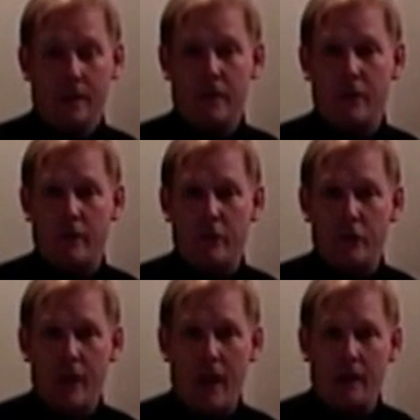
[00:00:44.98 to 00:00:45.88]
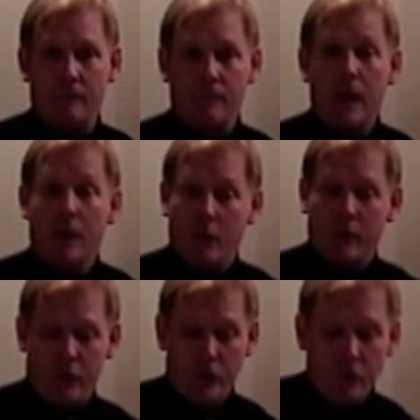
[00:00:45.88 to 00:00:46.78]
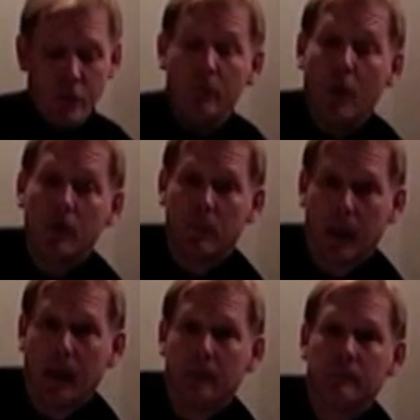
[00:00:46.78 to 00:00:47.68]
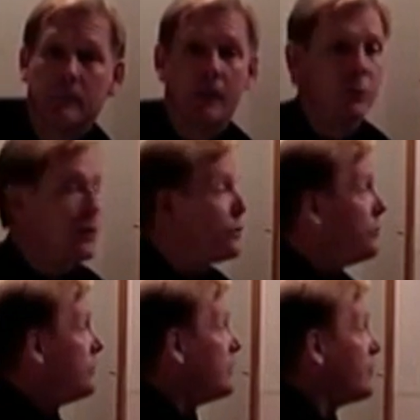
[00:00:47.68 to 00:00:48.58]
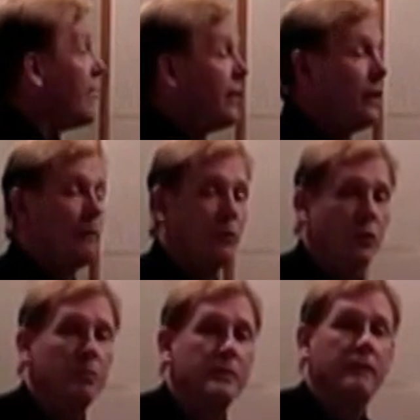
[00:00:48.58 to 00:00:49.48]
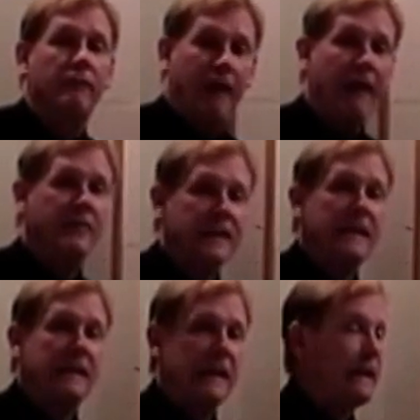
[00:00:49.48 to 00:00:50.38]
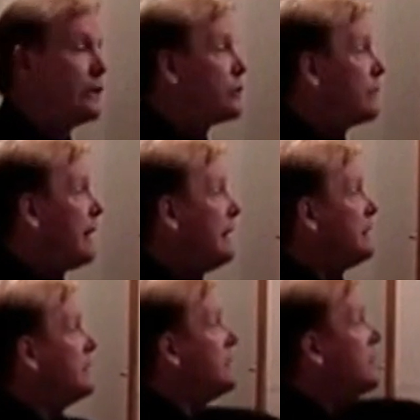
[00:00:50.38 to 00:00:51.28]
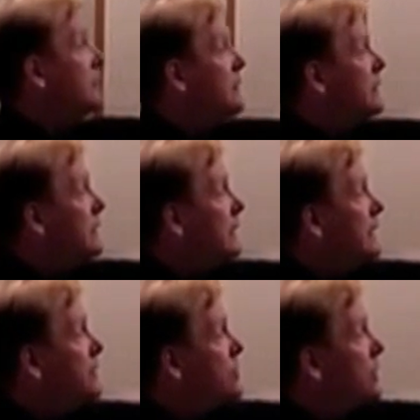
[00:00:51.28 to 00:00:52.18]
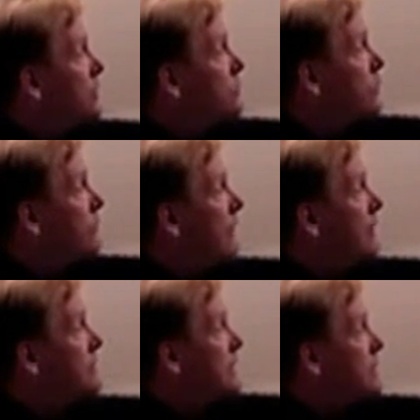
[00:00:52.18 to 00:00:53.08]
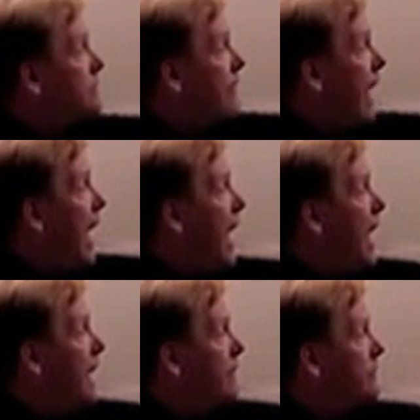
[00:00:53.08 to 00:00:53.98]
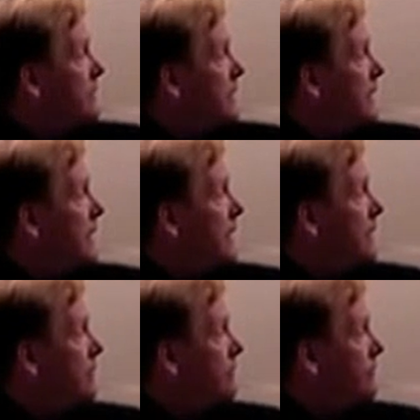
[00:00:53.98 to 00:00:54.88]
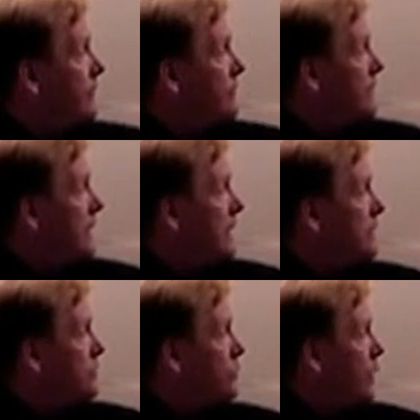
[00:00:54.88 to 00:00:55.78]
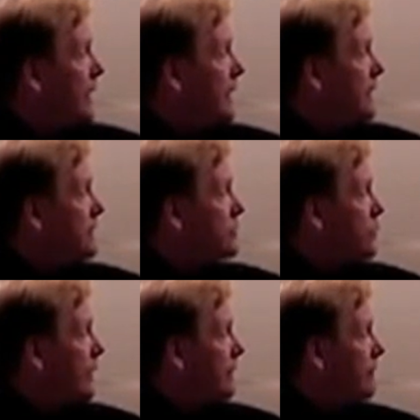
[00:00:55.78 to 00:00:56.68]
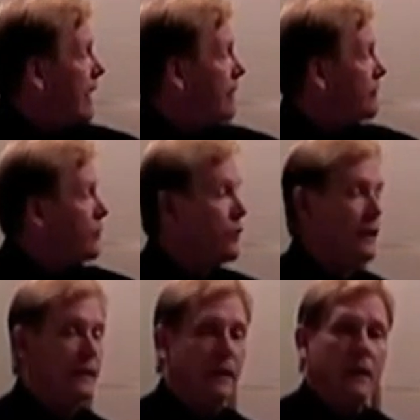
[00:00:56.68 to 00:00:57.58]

Do you ever do that? Well, if you do, you're multiplying. That's what you're doing. You're counting up groups of 5 cents each, right? Each nickel's worth 5 cents. 5, 10, 15, 20, 25, 30.